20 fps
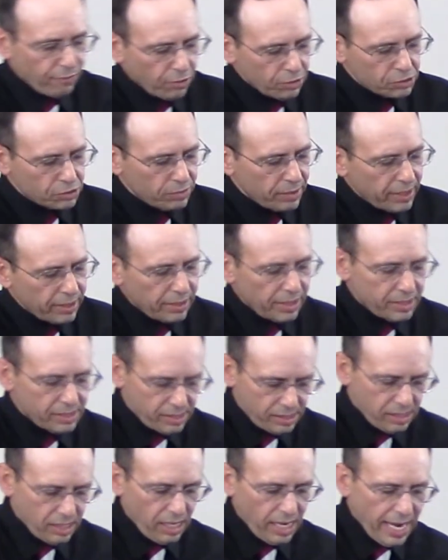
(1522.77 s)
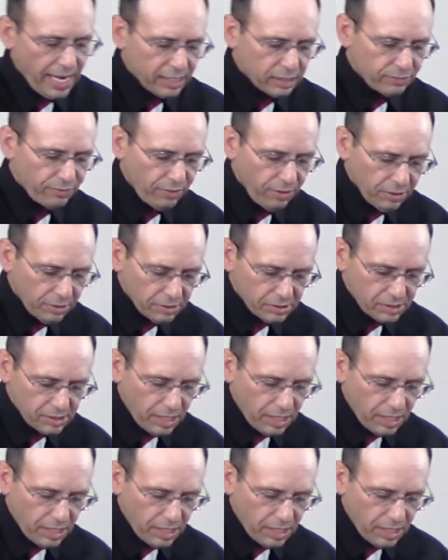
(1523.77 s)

1 Corinthians is the last verse.